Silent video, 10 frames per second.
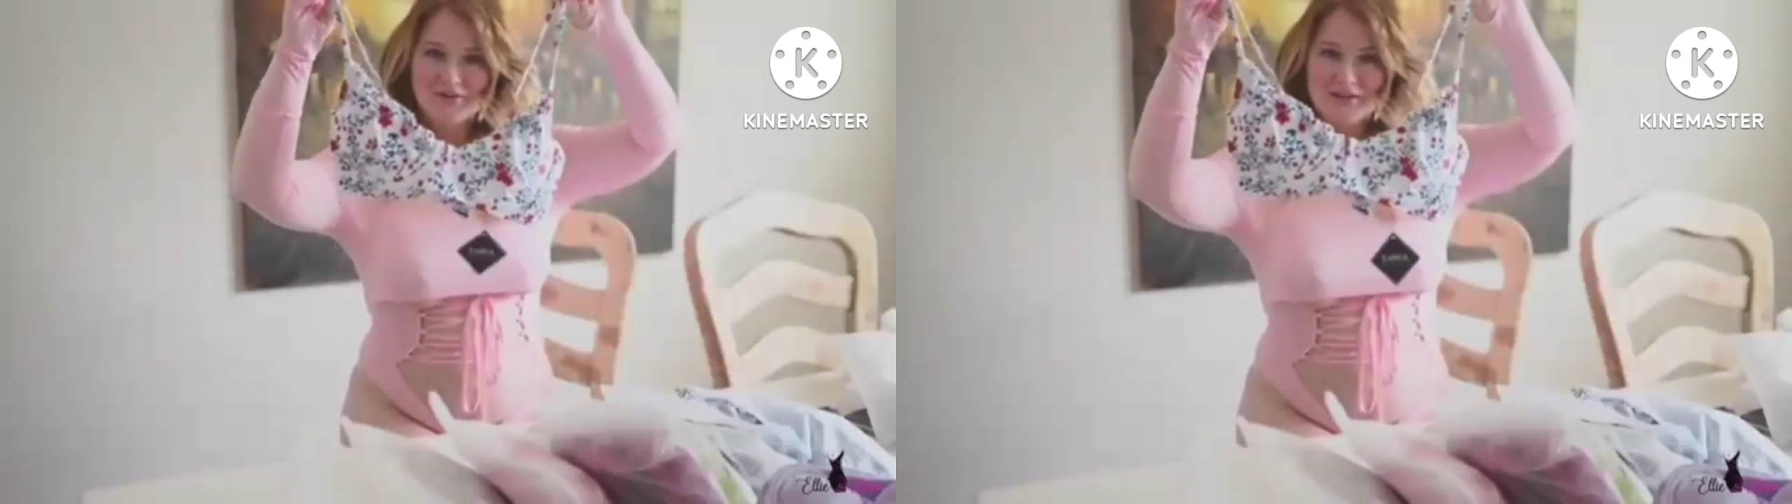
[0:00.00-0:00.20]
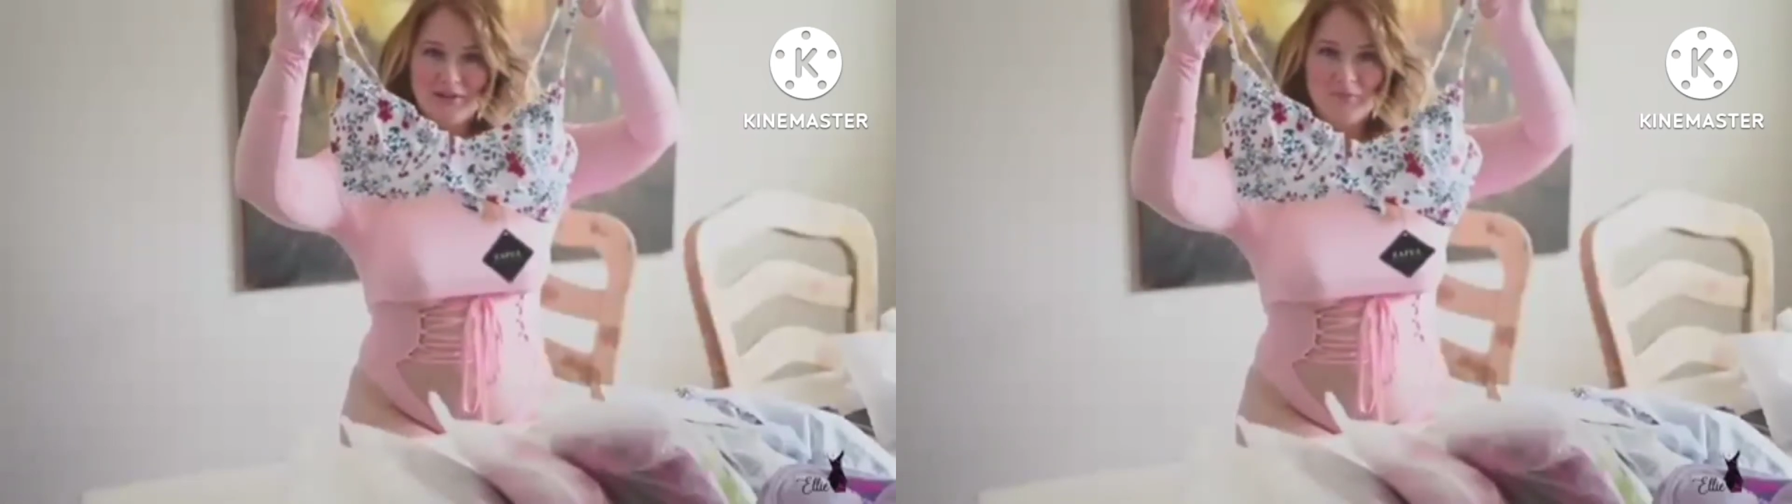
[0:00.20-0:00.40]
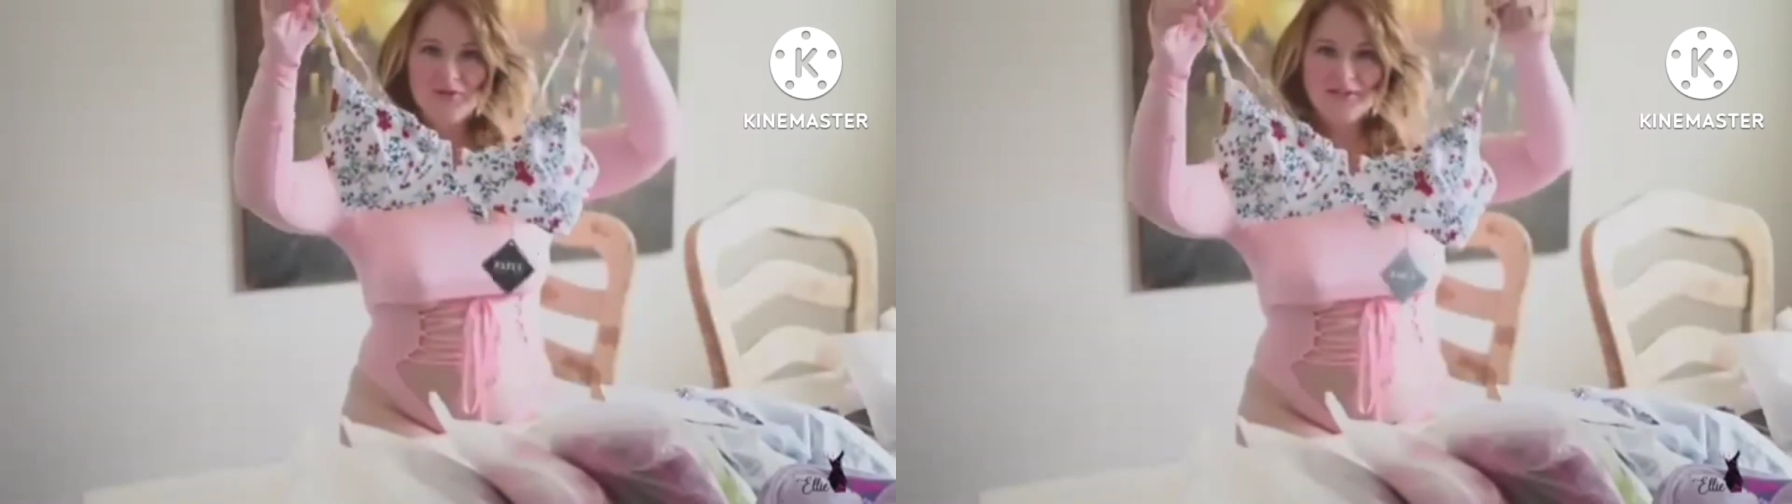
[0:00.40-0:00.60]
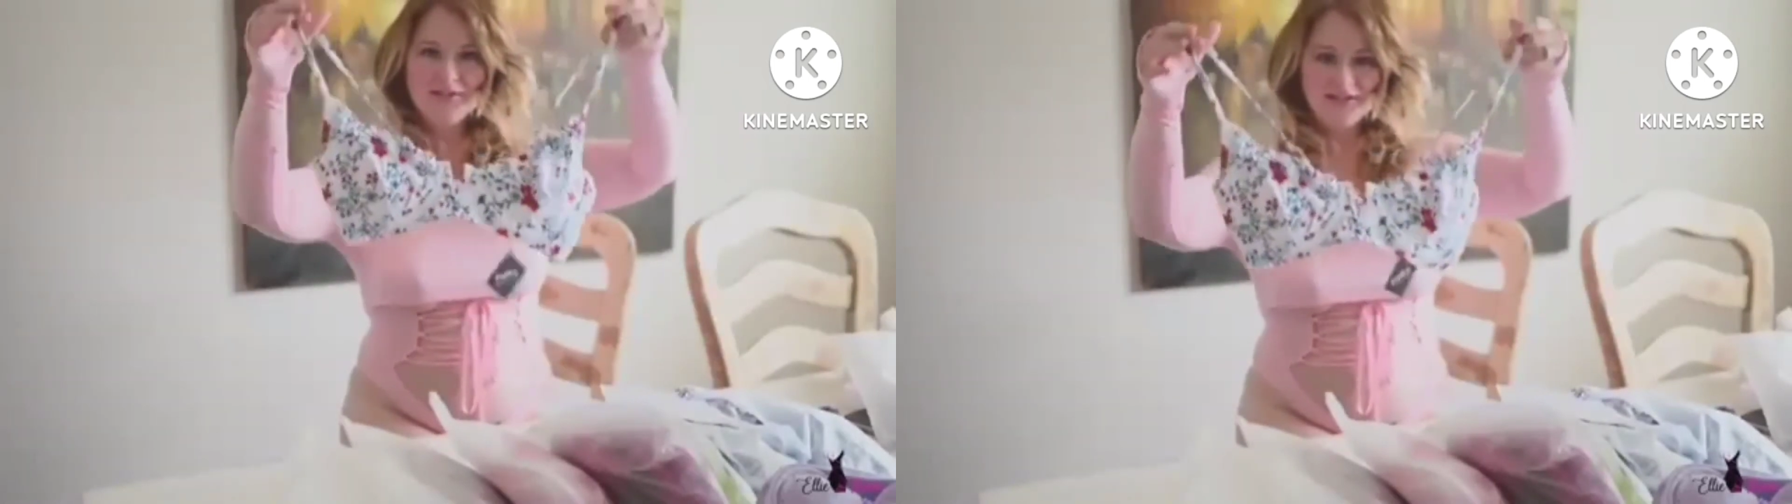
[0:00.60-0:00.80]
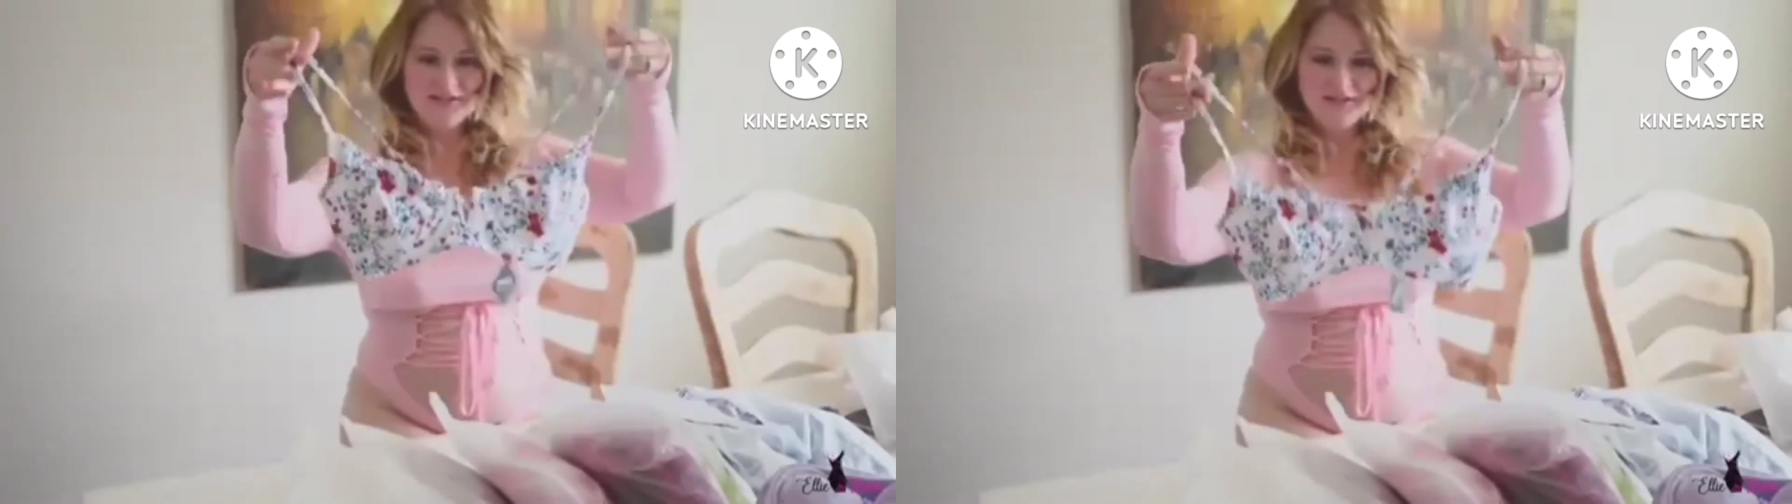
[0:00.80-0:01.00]
the mauve,
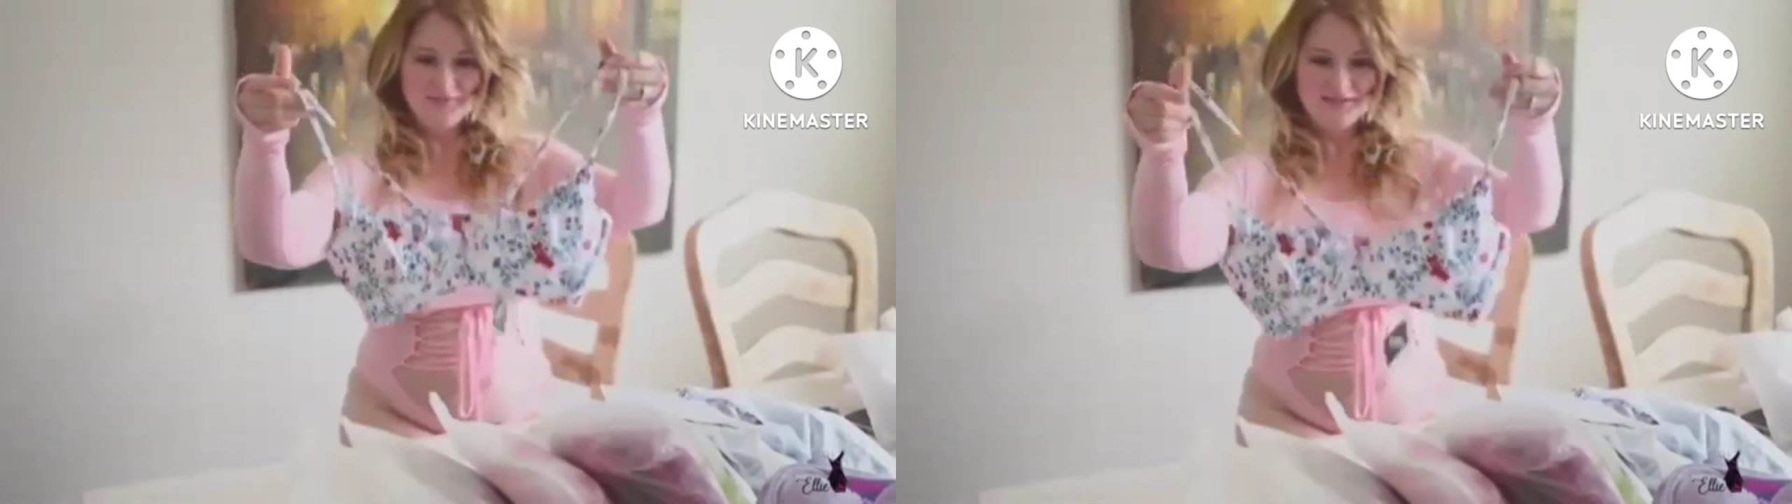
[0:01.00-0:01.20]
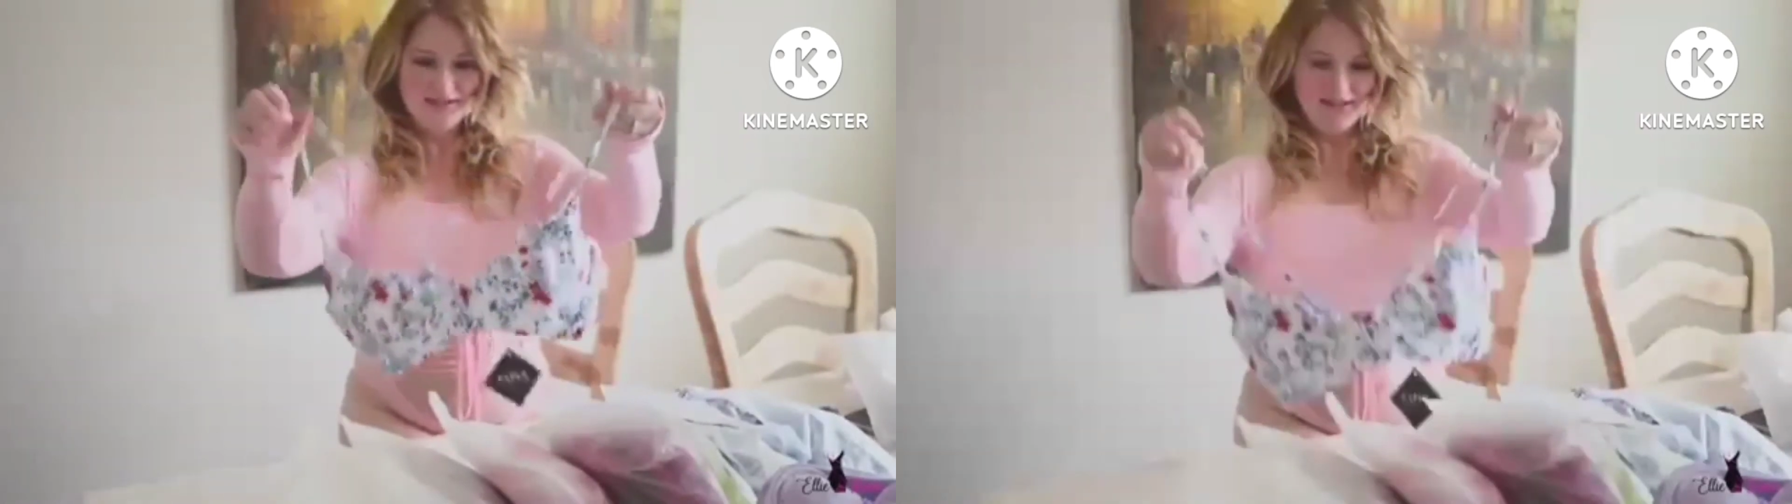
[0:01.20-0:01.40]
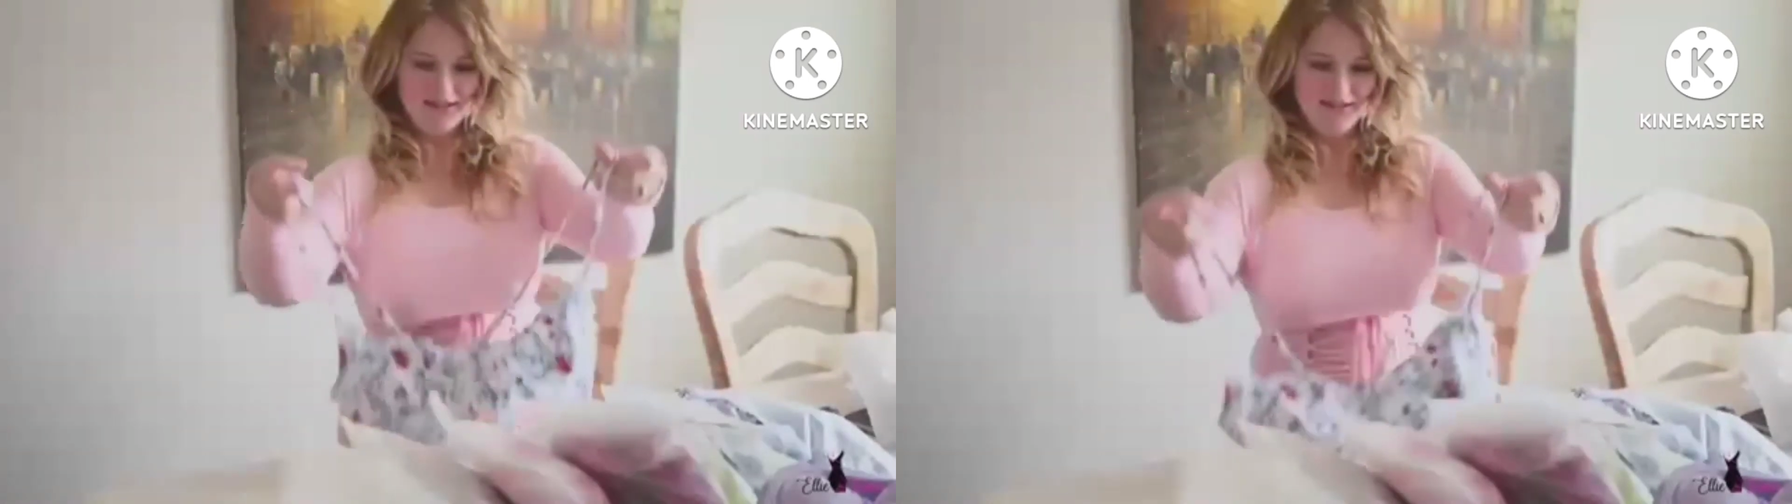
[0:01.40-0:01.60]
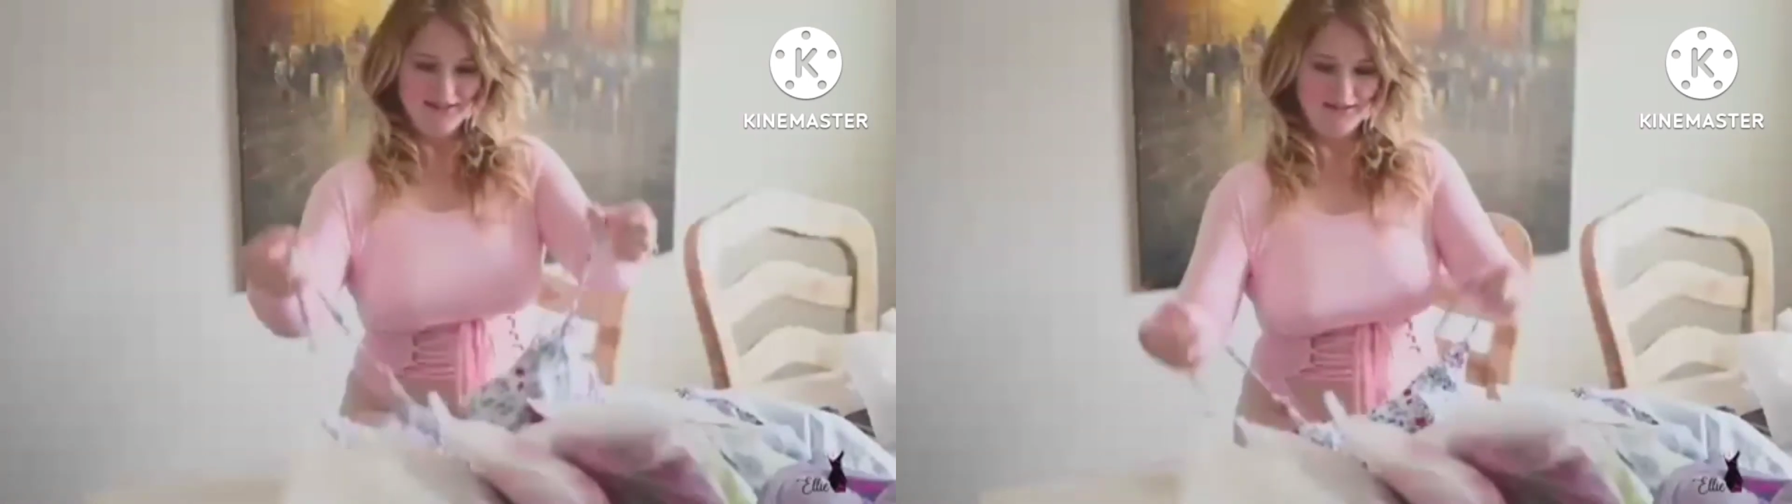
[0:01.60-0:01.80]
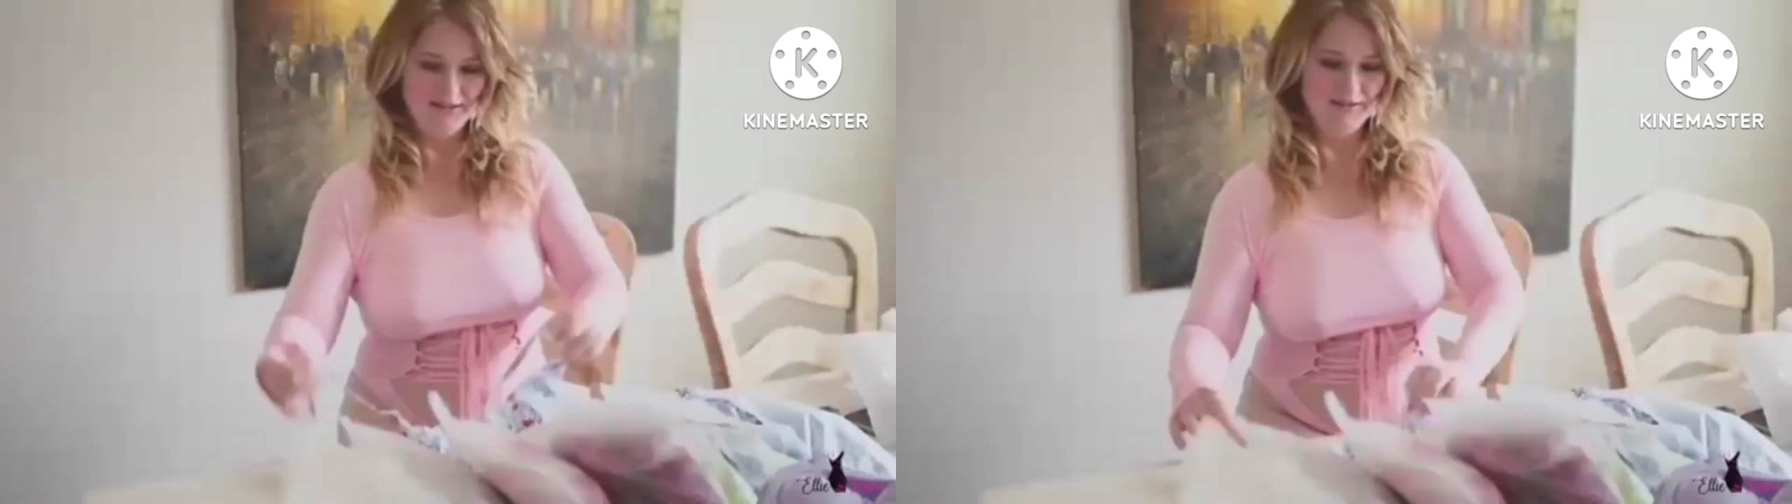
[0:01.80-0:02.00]

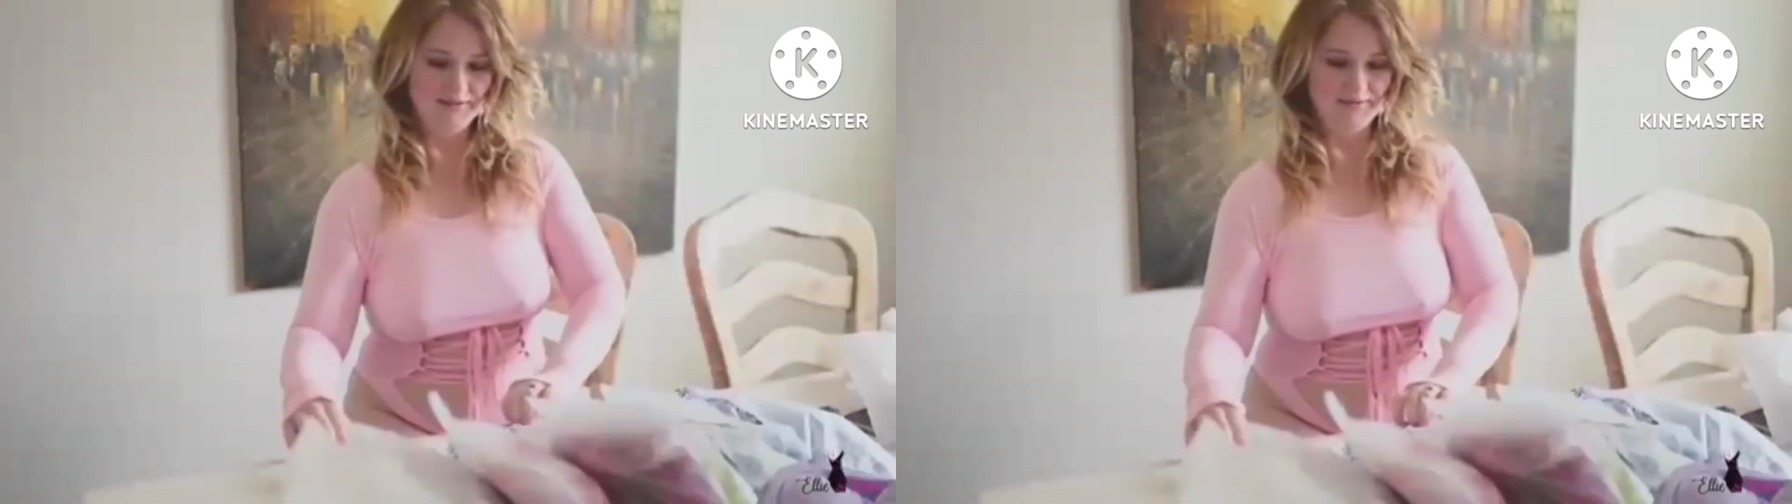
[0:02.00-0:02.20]
but